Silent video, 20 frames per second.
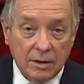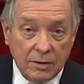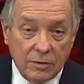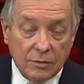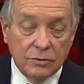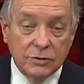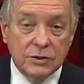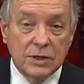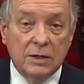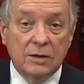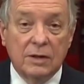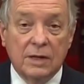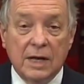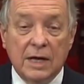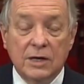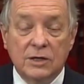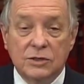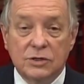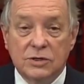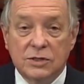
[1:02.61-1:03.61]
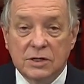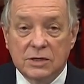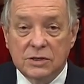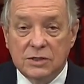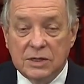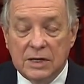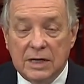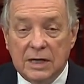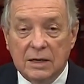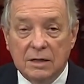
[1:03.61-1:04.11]
Those under the age of
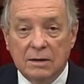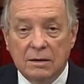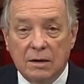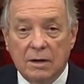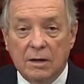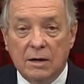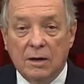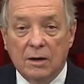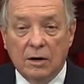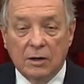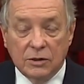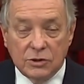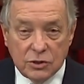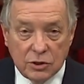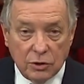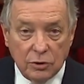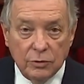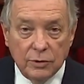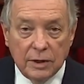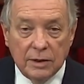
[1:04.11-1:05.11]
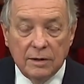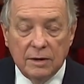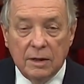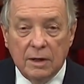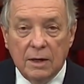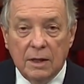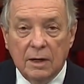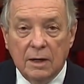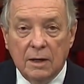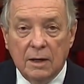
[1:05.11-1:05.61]
16 uh, are excluded
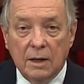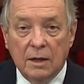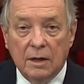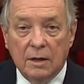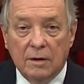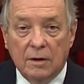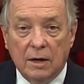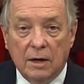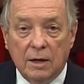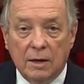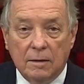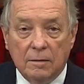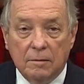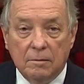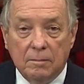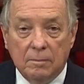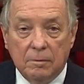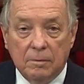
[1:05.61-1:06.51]
uh,